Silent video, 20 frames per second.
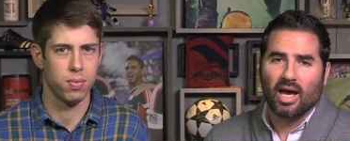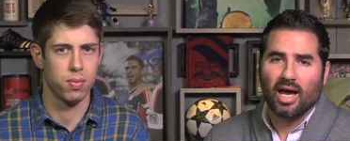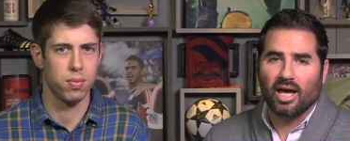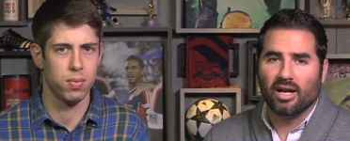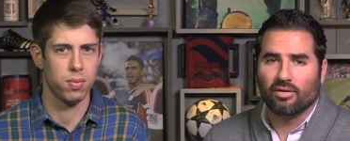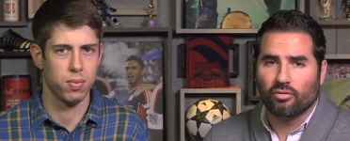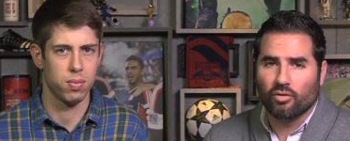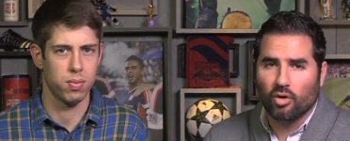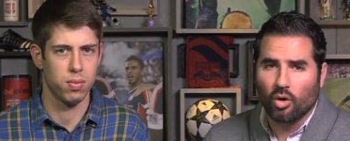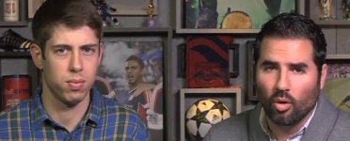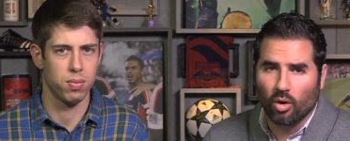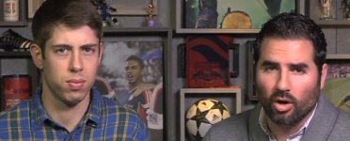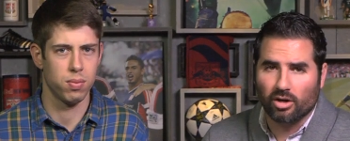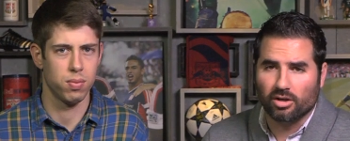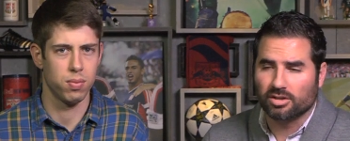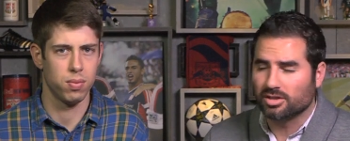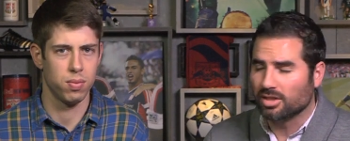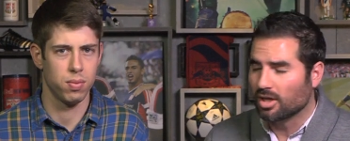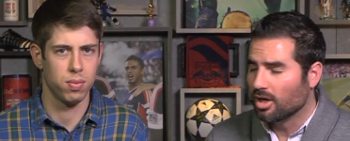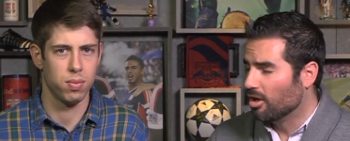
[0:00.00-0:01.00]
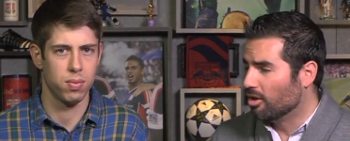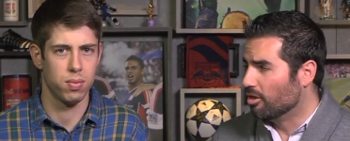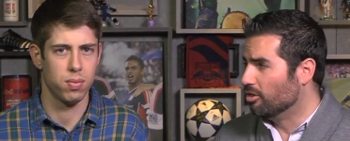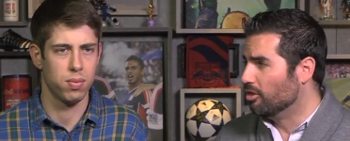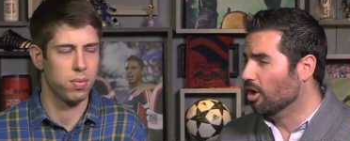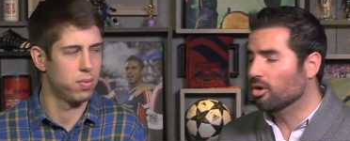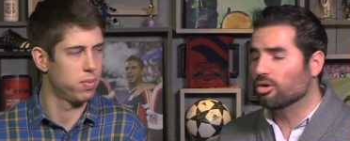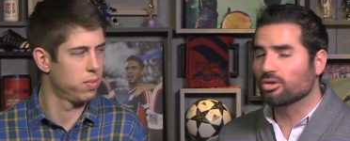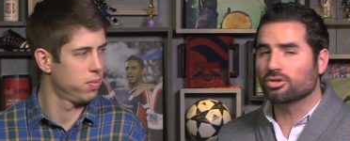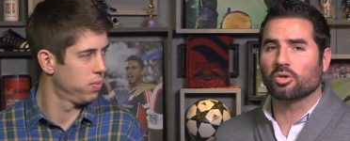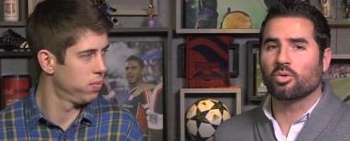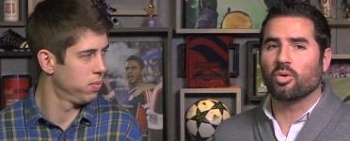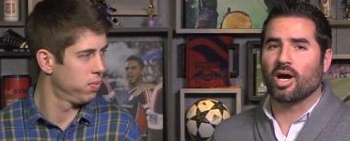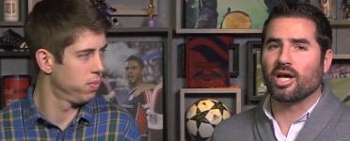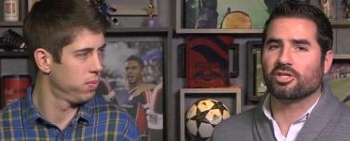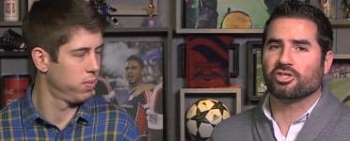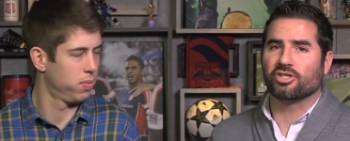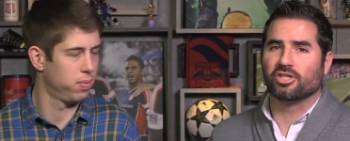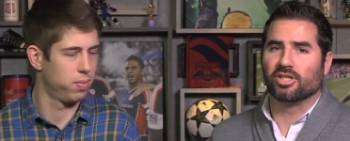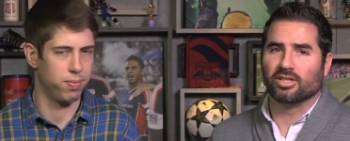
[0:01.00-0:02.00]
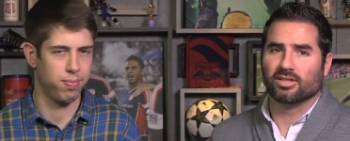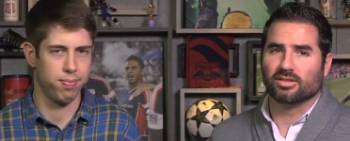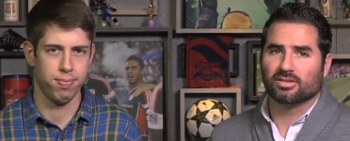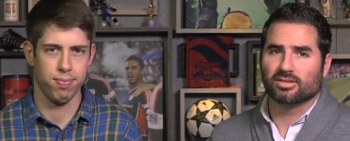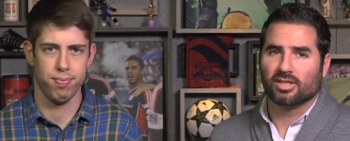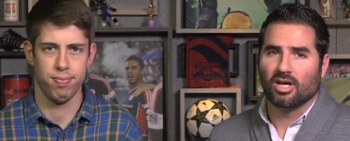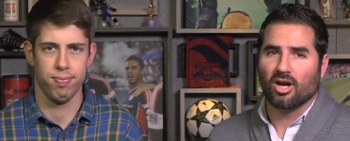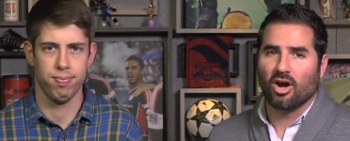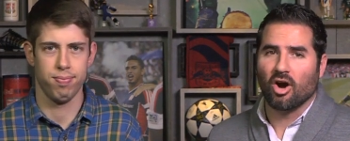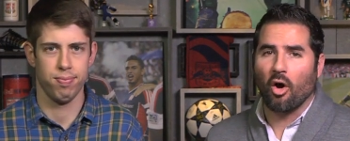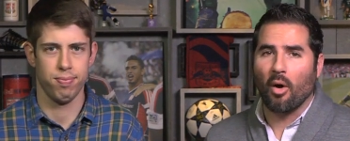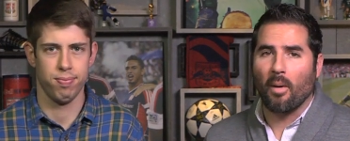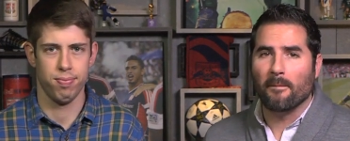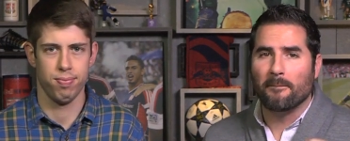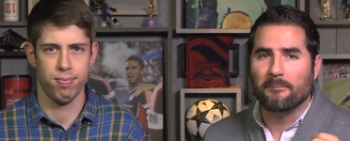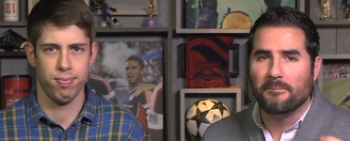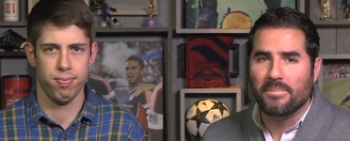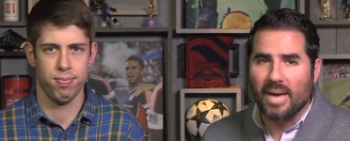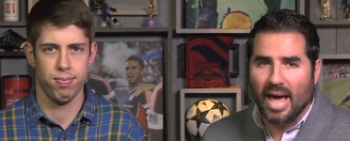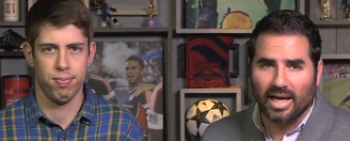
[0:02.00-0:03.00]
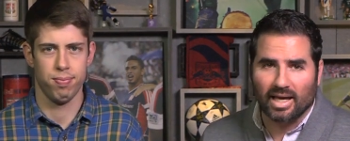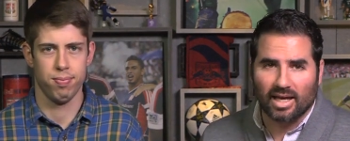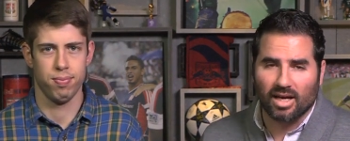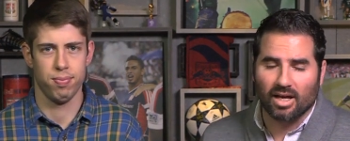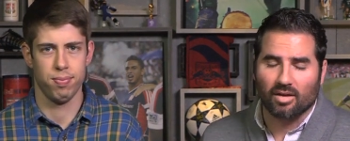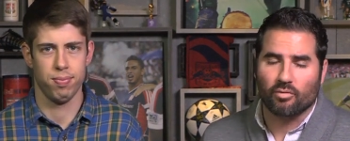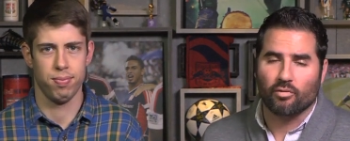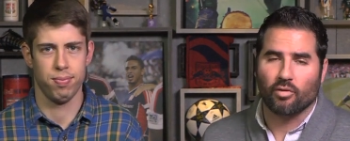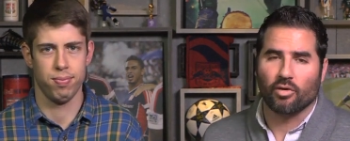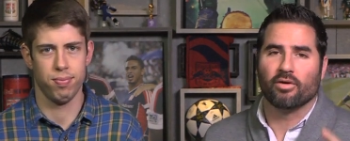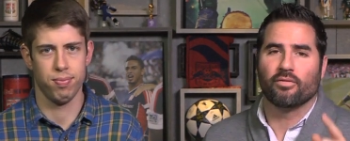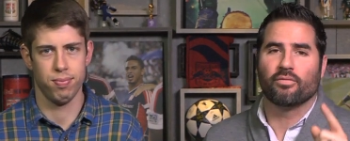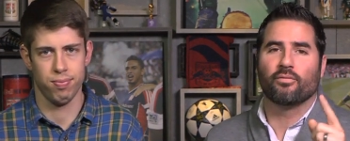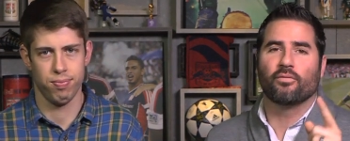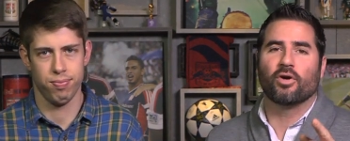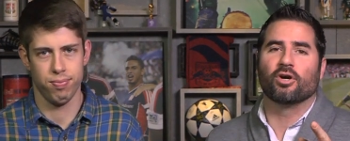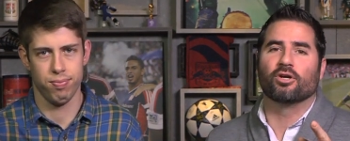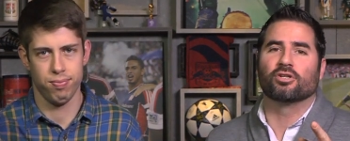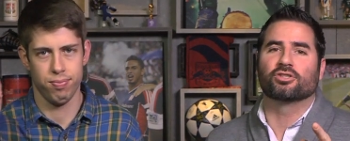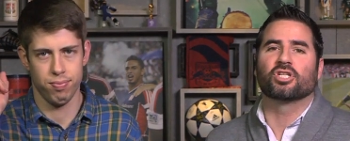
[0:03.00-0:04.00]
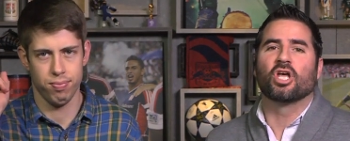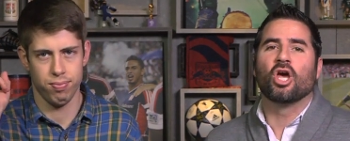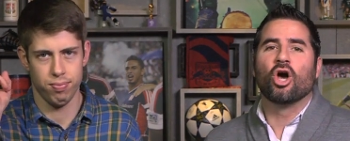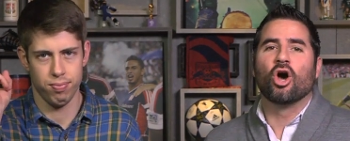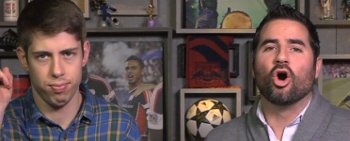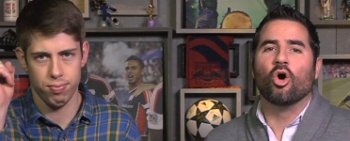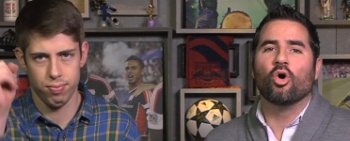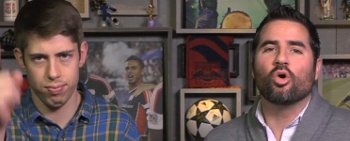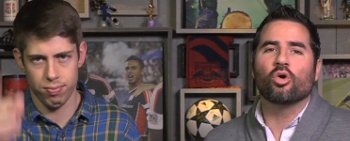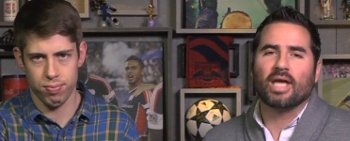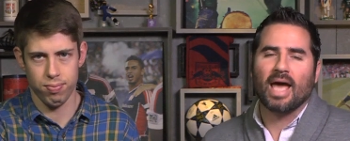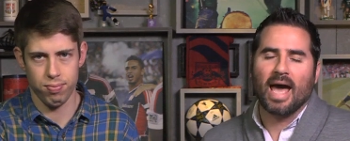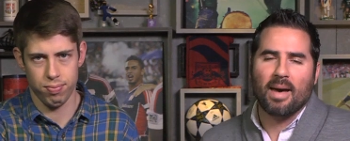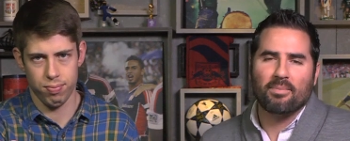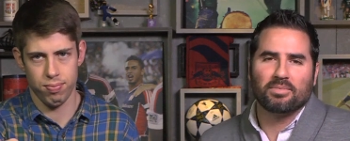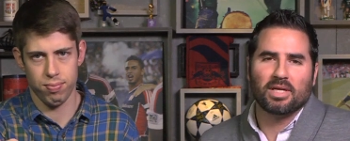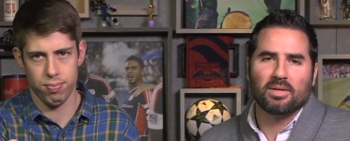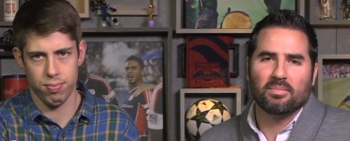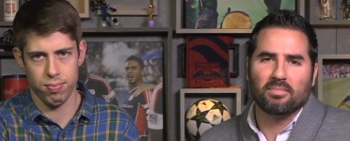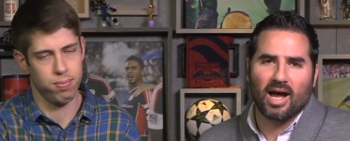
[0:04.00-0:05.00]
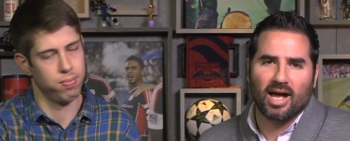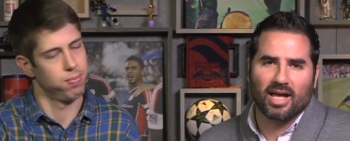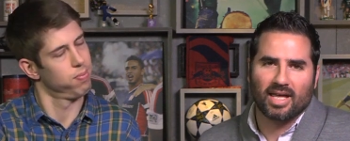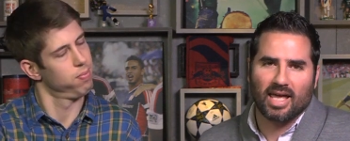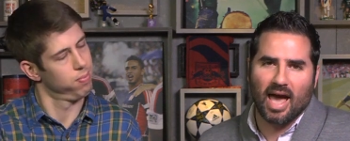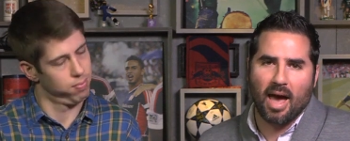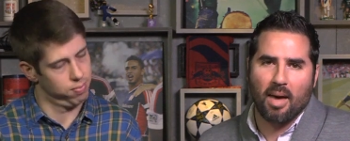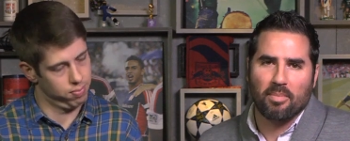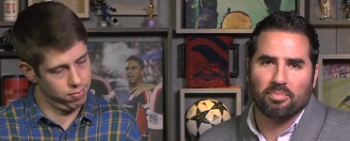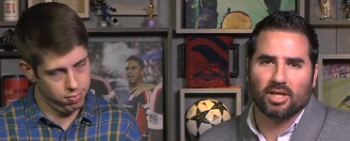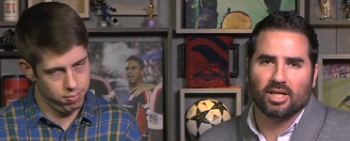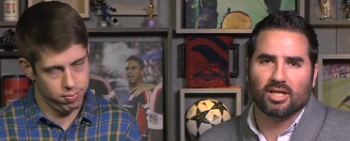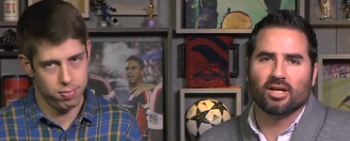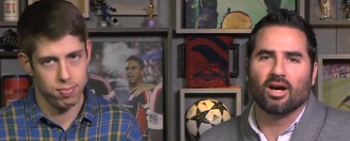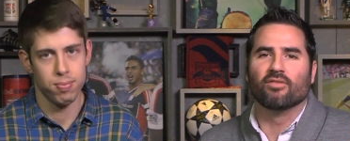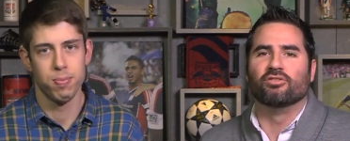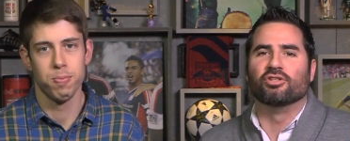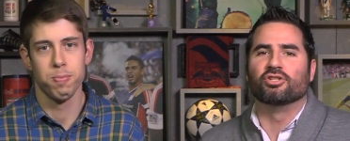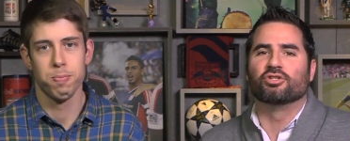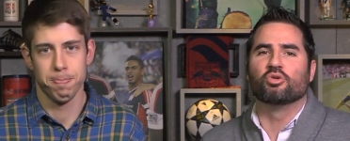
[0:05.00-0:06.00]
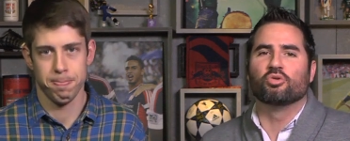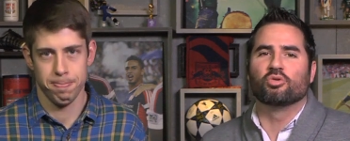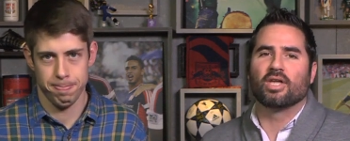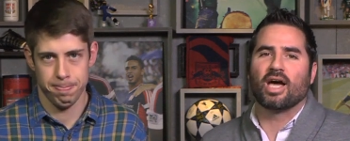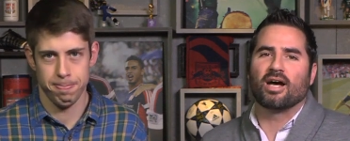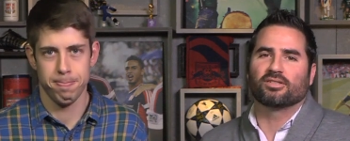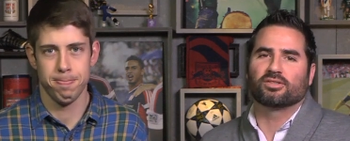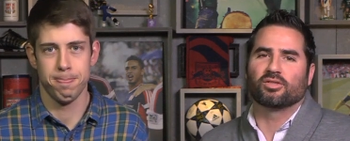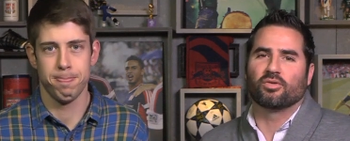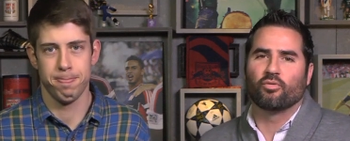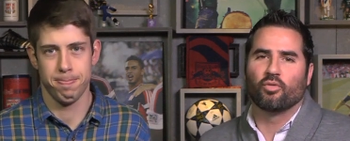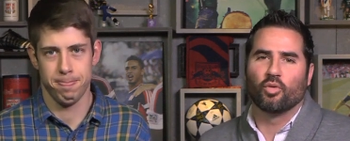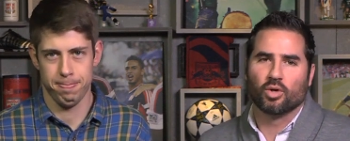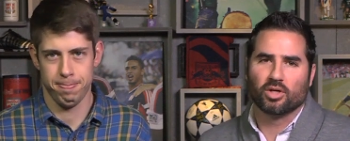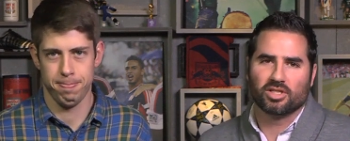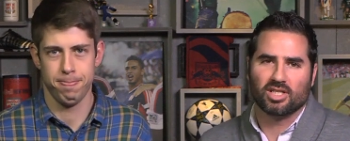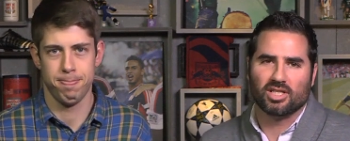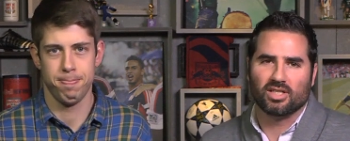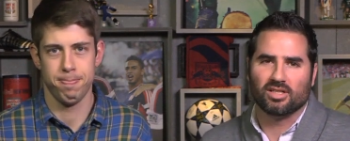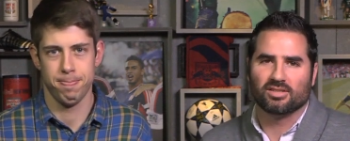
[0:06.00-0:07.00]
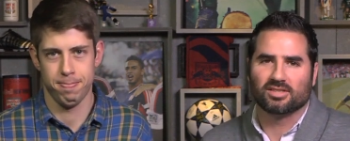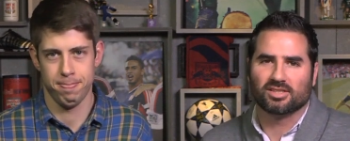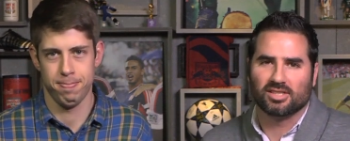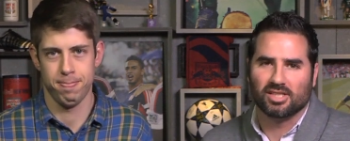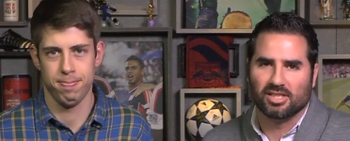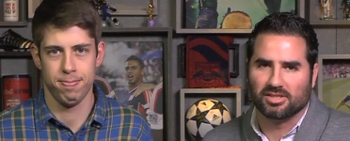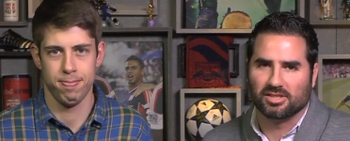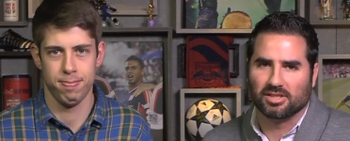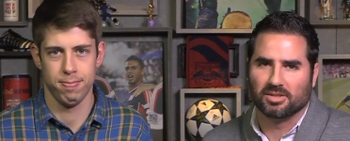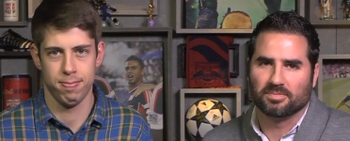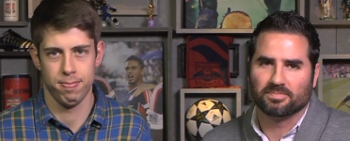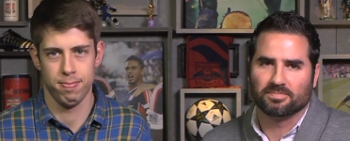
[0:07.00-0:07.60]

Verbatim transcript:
Speaker 1: And of course, those questions are begging for the first Oh Captain, My Captain of the 2014 season.